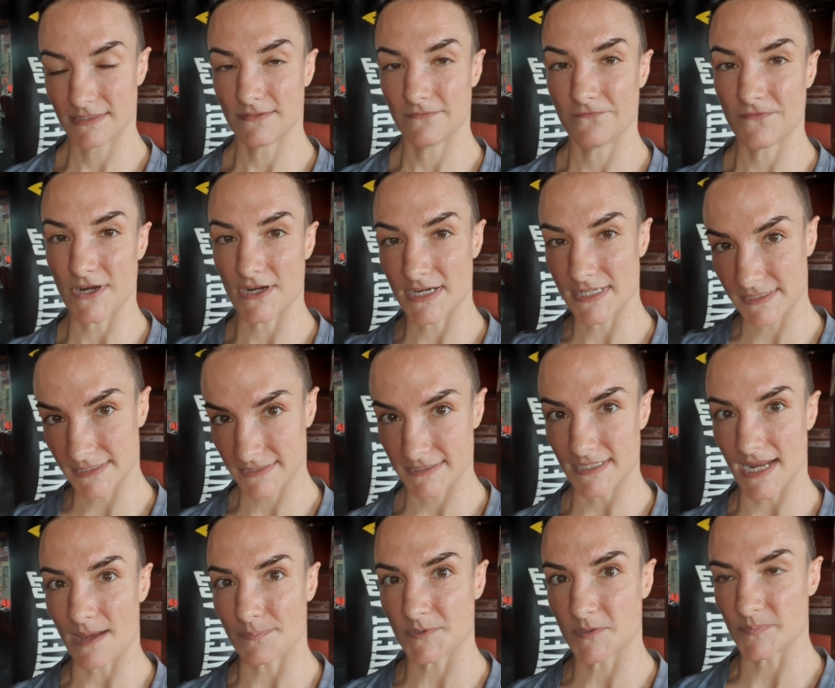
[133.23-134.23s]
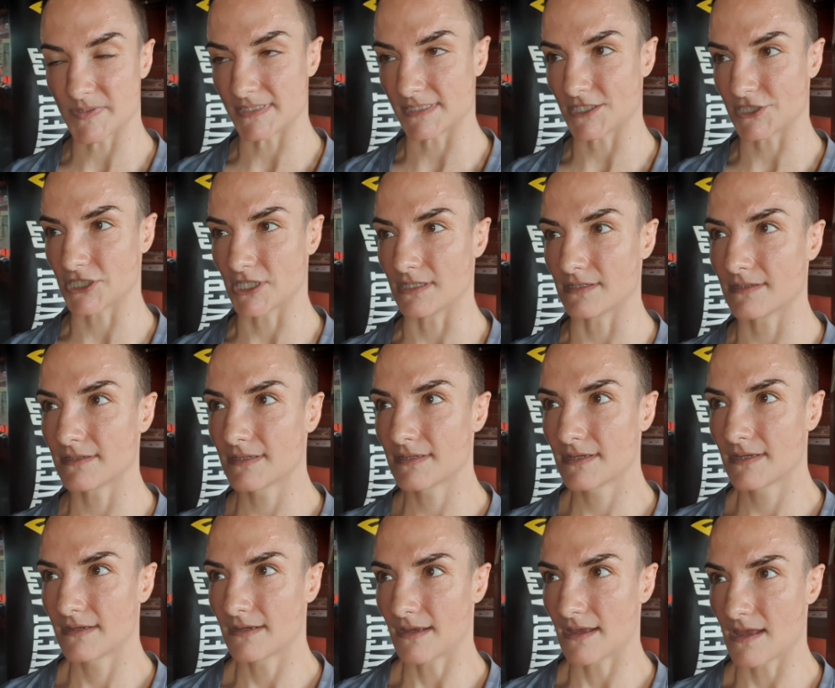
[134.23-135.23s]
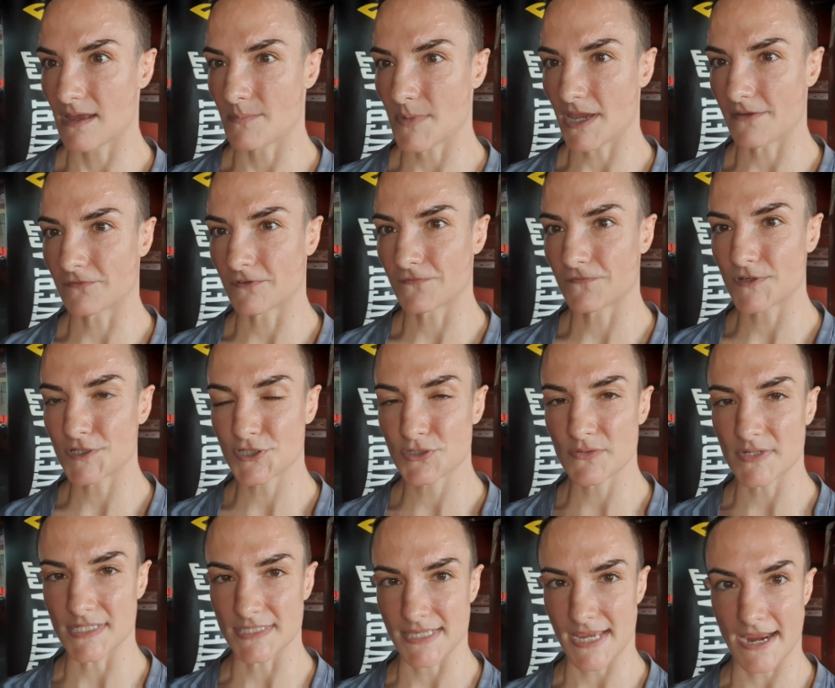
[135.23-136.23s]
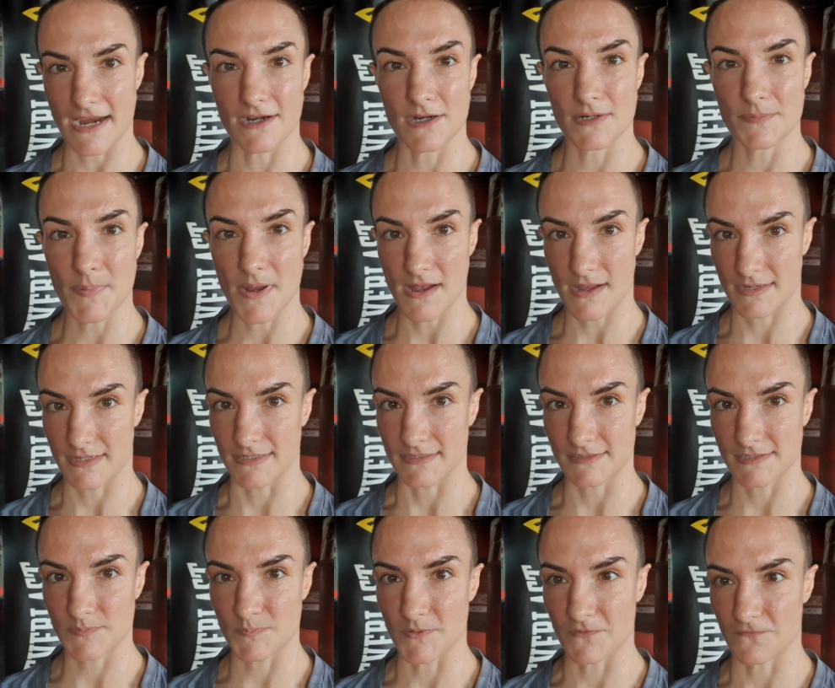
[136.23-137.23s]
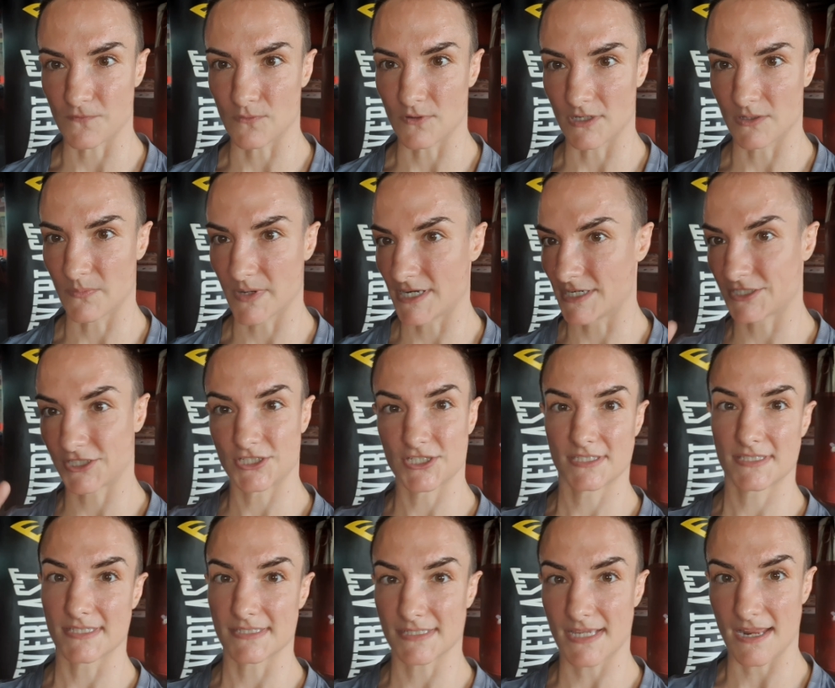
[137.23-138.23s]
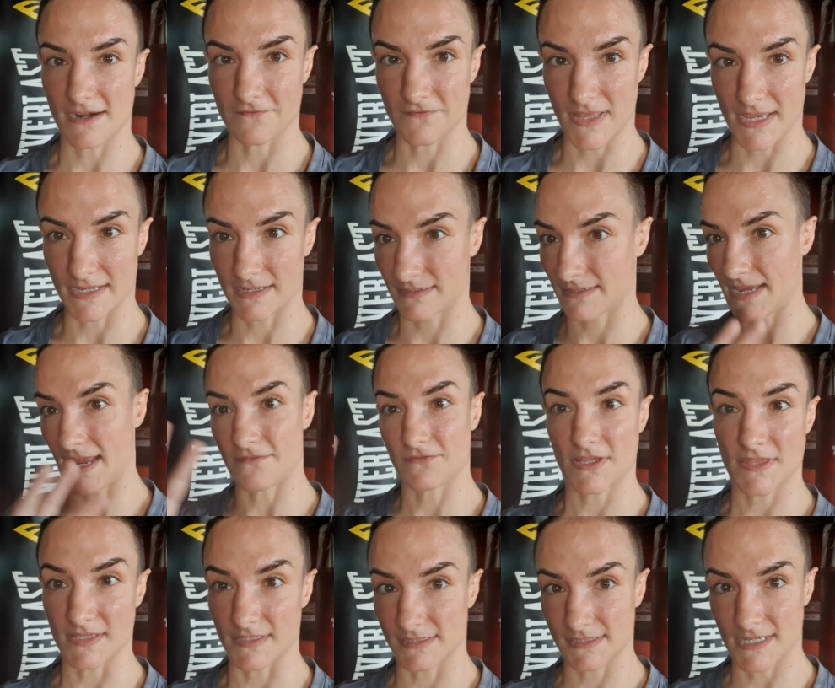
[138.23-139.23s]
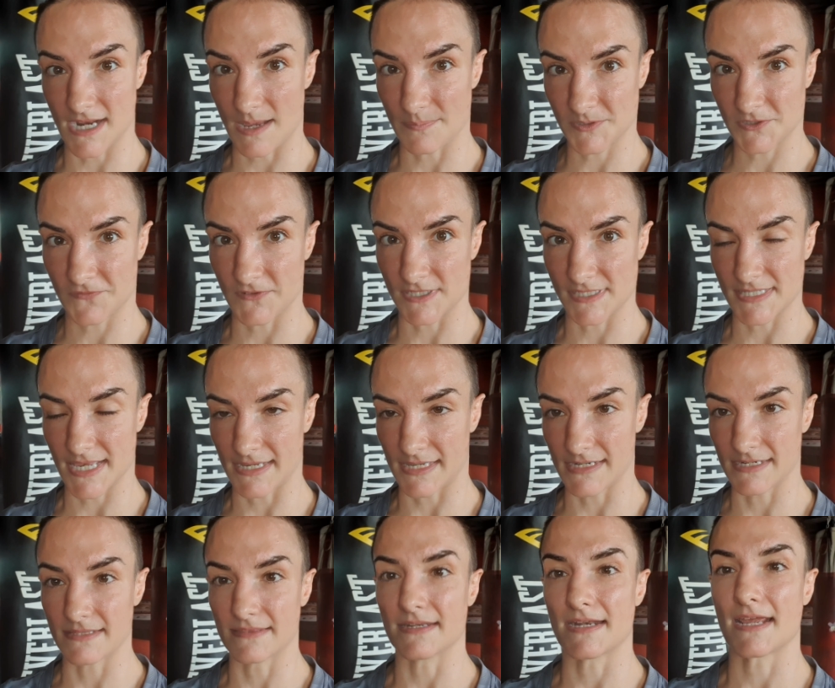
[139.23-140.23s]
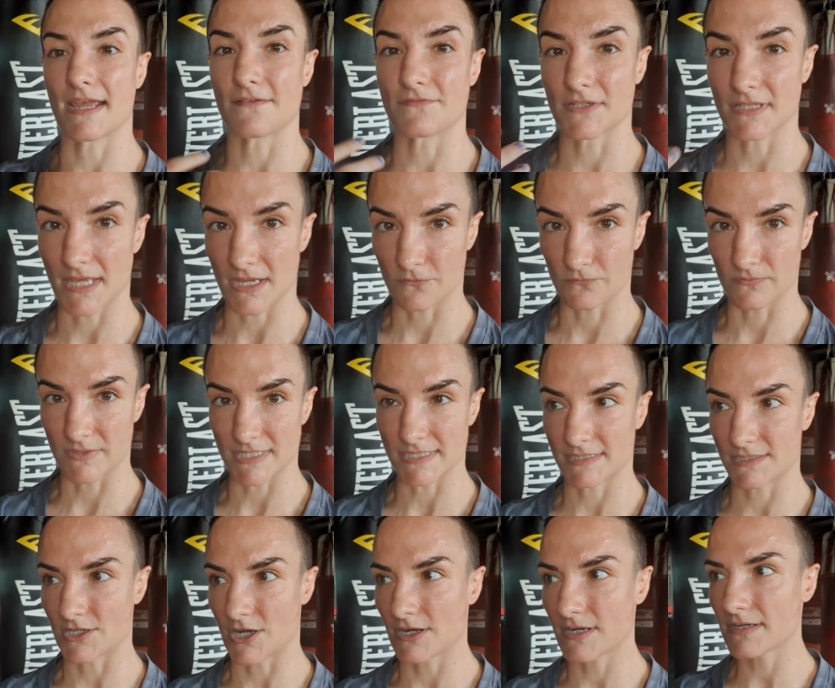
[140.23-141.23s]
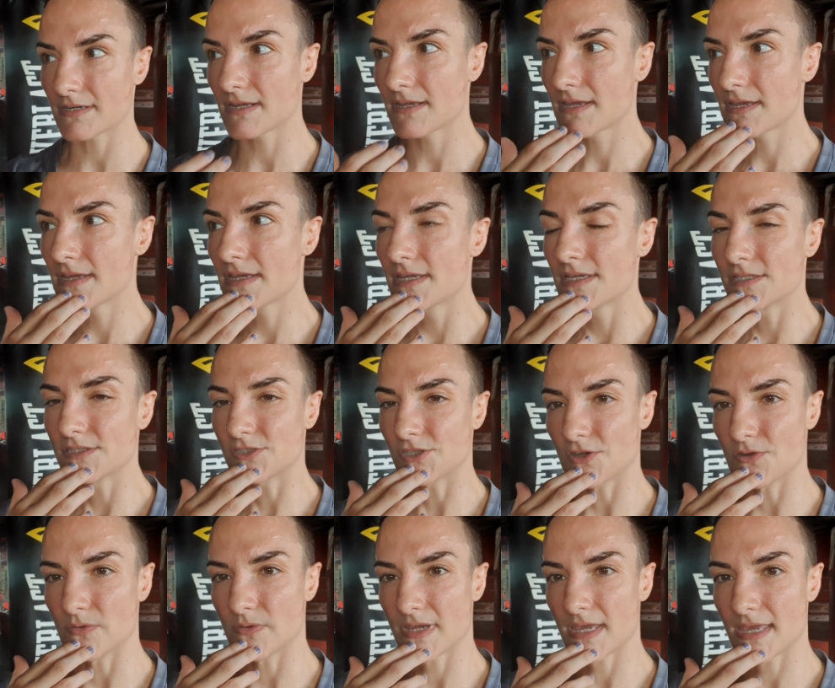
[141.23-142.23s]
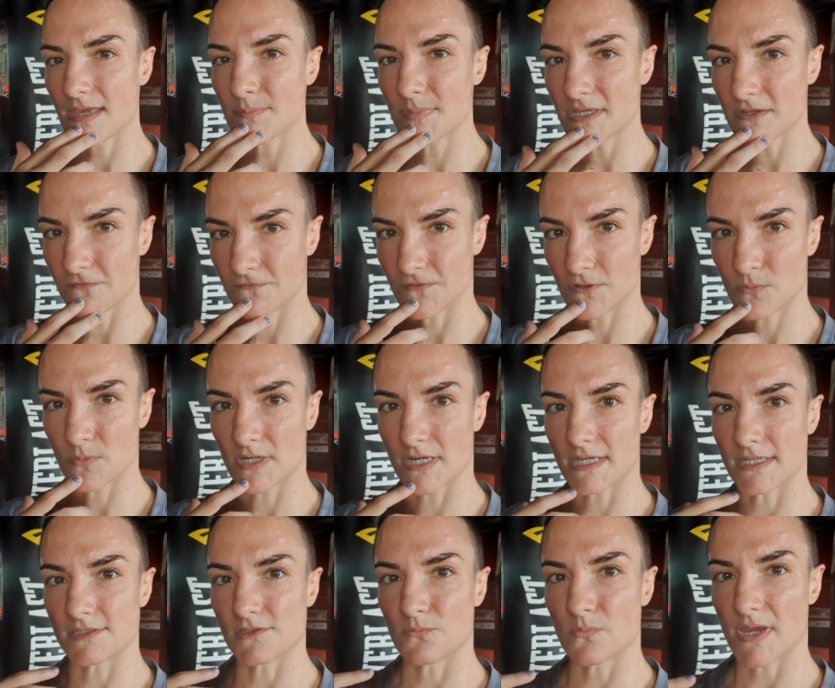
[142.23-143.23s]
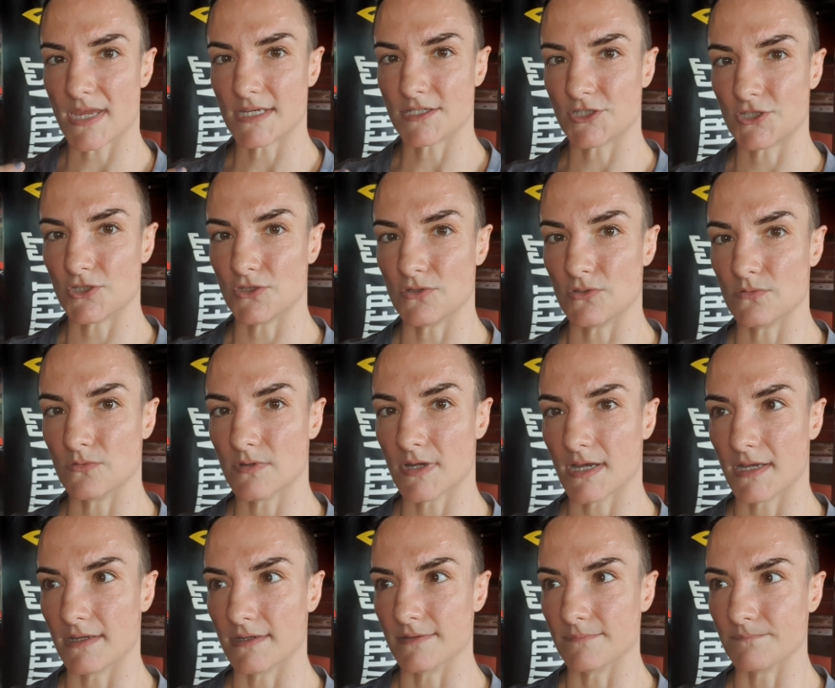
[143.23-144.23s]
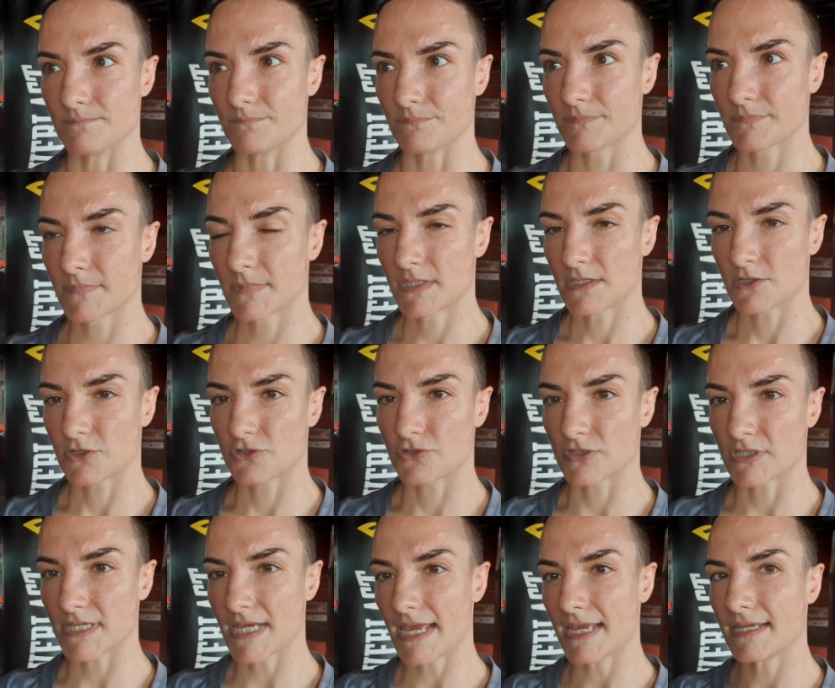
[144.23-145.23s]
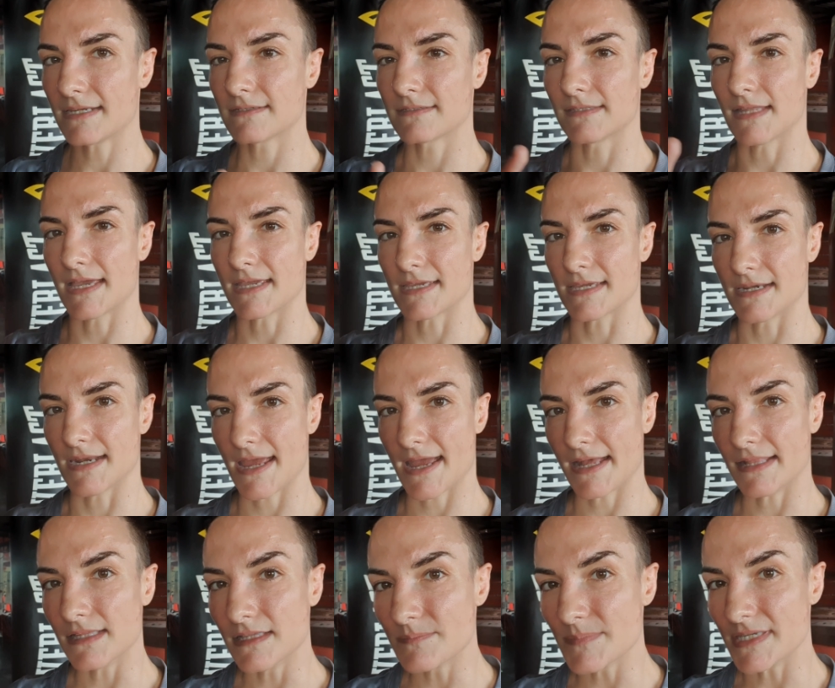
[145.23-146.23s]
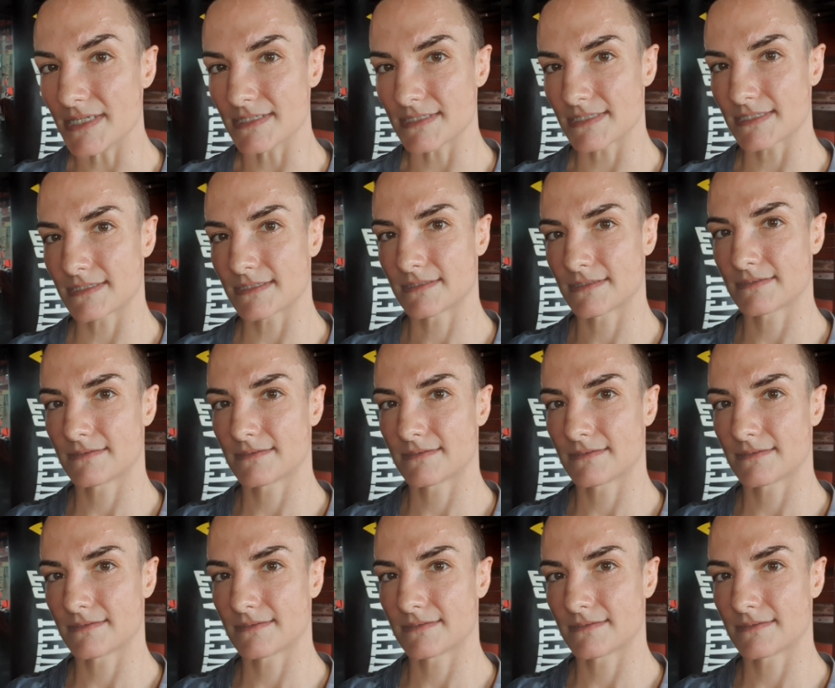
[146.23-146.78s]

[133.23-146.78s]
very stopped position. I've referred to it as air pockets before, where it's just this kind of like everything stops for a second and then I have to like restart. So ambient footwork is a way to create like an element,